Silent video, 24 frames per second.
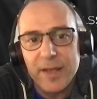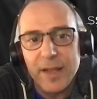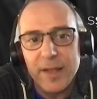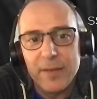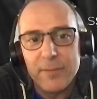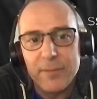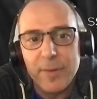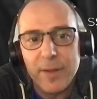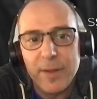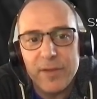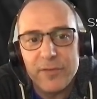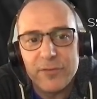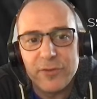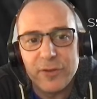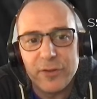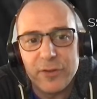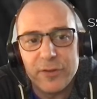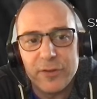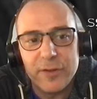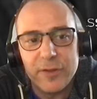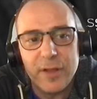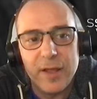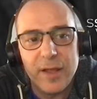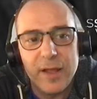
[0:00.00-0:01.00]
and then based
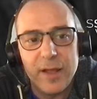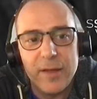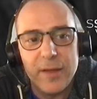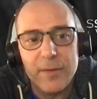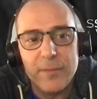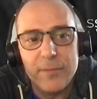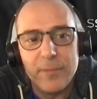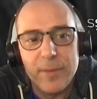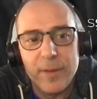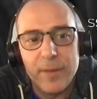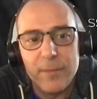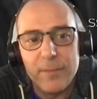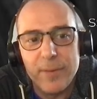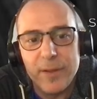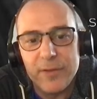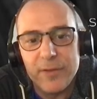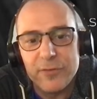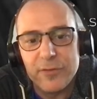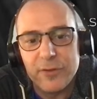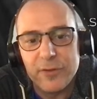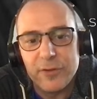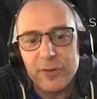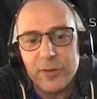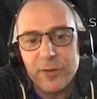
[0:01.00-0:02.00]
on
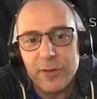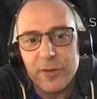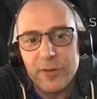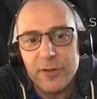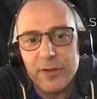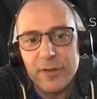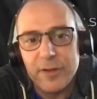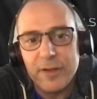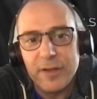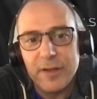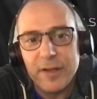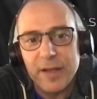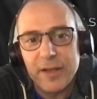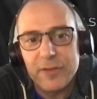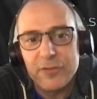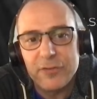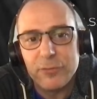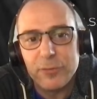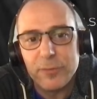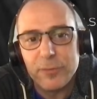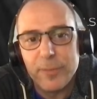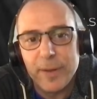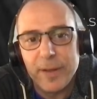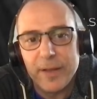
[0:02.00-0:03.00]
the
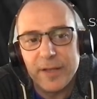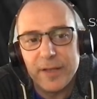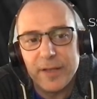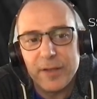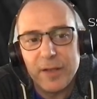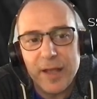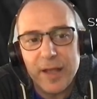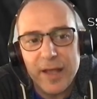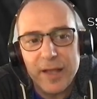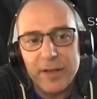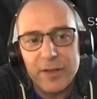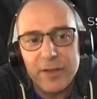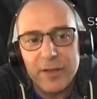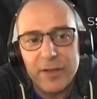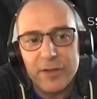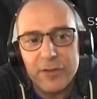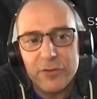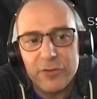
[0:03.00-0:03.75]
actual path it had,